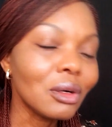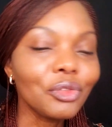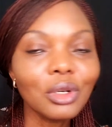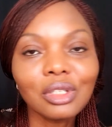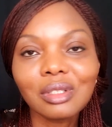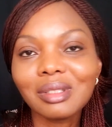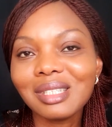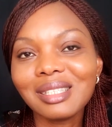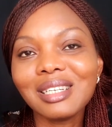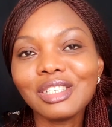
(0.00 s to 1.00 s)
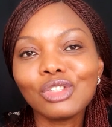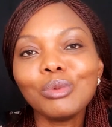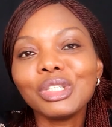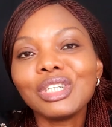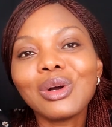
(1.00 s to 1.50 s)
Of course, these days
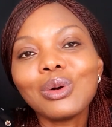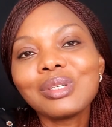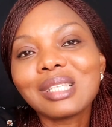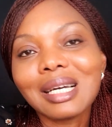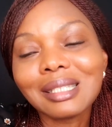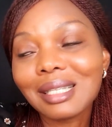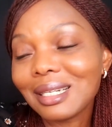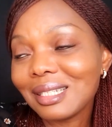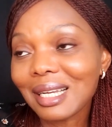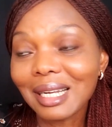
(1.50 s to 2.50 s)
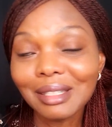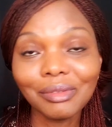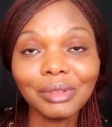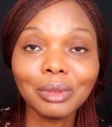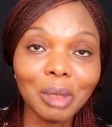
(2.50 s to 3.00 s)
nobody calls landlines. I can't
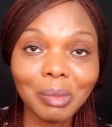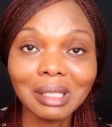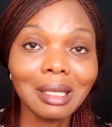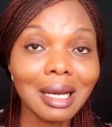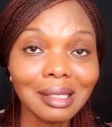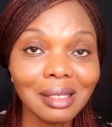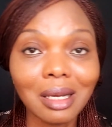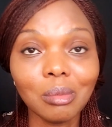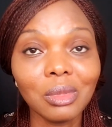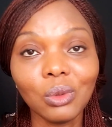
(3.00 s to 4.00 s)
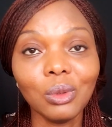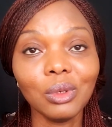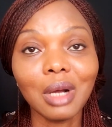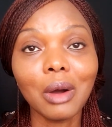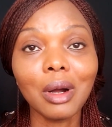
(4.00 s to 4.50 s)
even remember the last time
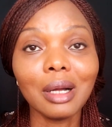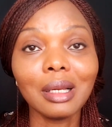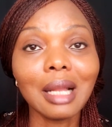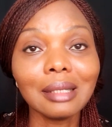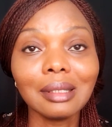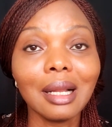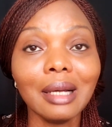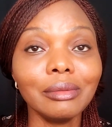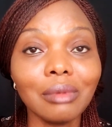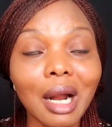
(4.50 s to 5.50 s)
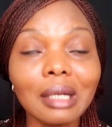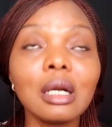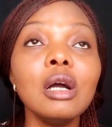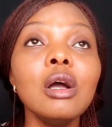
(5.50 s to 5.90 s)
our landline rang.